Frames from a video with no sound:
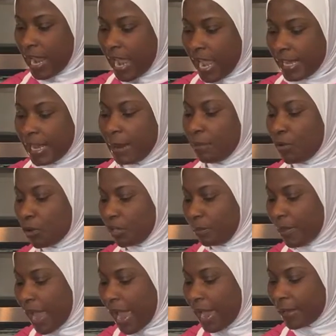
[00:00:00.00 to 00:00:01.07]
and I brought
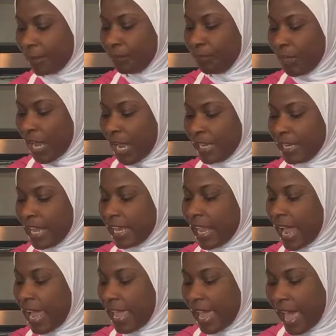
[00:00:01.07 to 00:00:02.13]
it back. And then
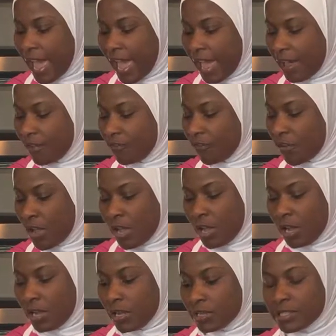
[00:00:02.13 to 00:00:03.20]
I have
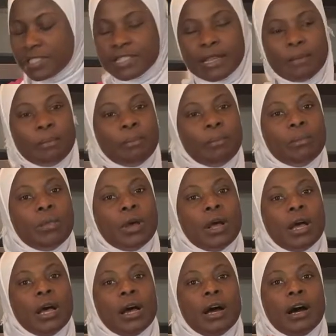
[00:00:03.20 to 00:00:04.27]
some
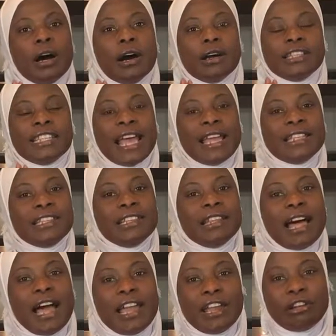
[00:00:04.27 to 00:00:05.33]

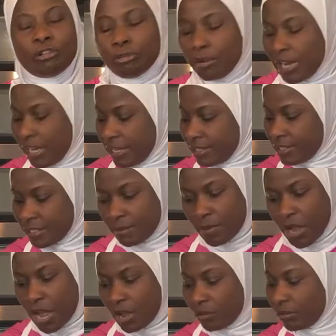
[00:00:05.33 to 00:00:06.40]
dandelion greens,
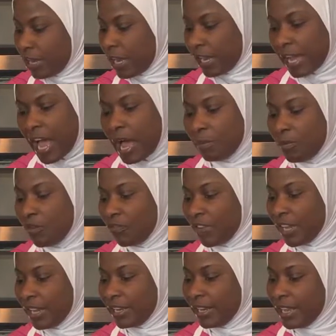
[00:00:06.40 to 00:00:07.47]
about a cup of
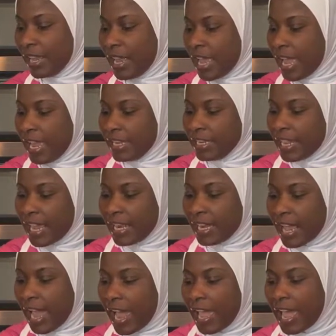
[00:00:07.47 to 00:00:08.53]
it. And
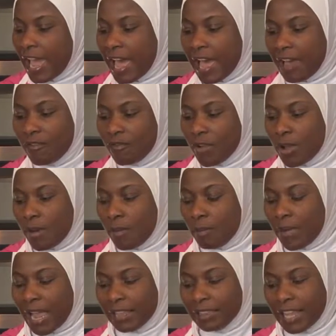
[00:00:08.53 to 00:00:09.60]
then I have
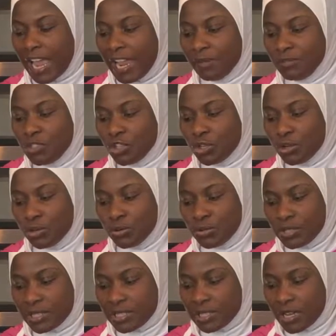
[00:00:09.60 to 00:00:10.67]
my lime
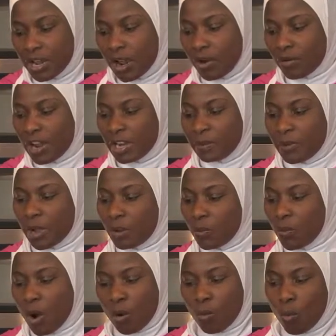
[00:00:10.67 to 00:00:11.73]
juice, all right,
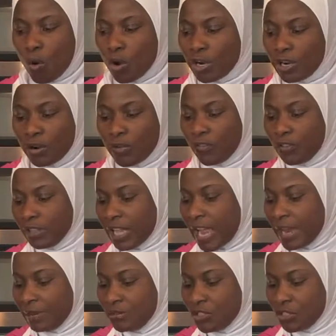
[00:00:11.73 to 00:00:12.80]
about 1/4 of a
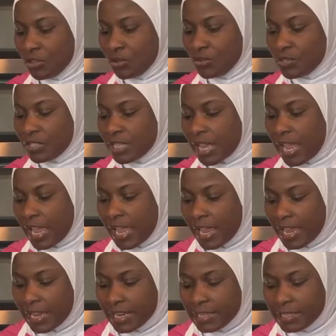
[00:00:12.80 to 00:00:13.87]
lime juice,
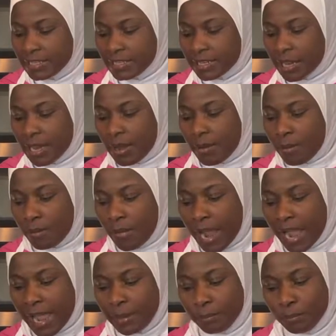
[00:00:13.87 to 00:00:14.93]
and
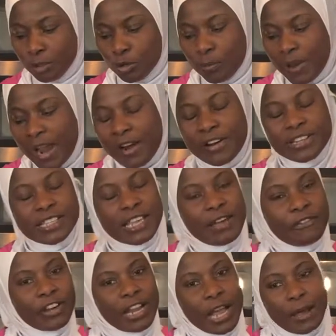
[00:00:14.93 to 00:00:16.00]
my blueberries,
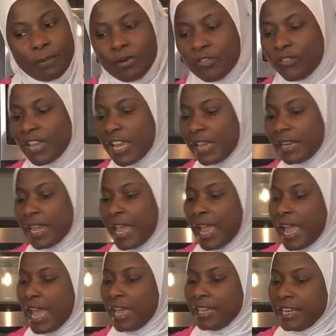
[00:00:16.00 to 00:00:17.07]
have a cup of it,
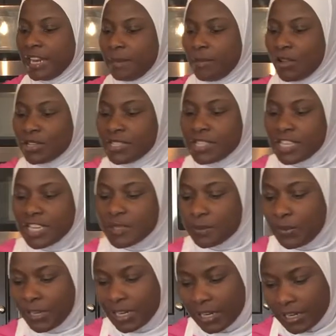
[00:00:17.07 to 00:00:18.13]
and then about 6
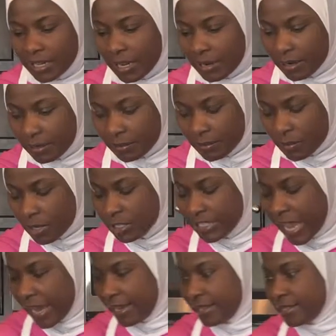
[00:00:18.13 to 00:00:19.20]
pitted
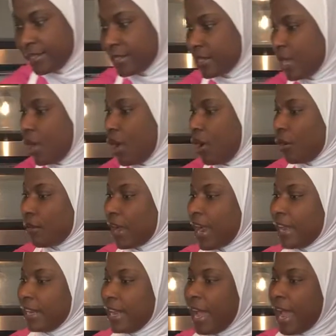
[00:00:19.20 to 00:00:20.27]
dates. All
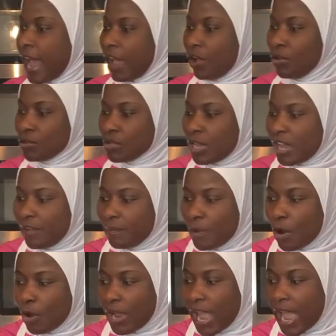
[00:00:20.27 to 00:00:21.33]
right, I also have
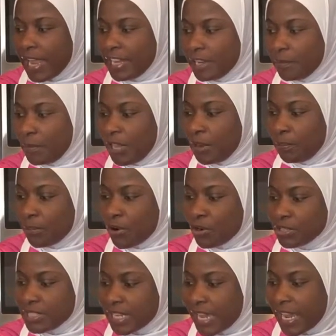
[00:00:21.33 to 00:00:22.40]
my organic pea
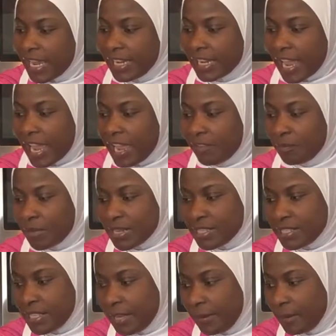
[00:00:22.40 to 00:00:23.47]
protein, I have my
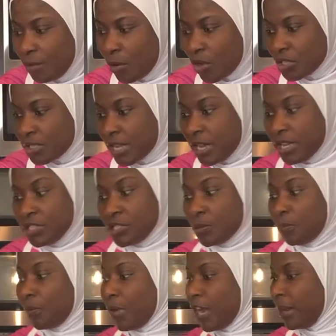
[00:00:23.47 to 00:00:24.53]
seed moss
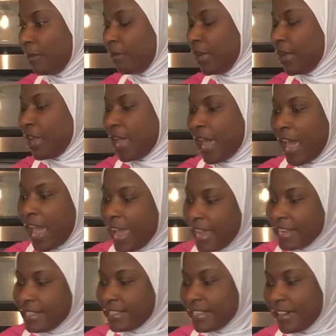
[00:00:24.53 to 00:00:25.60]
supreme,
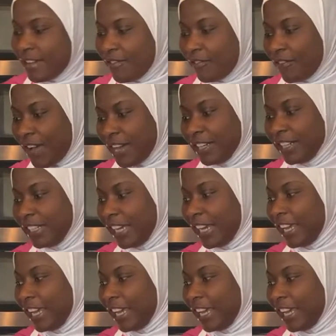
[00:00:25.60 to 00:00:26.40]
and finally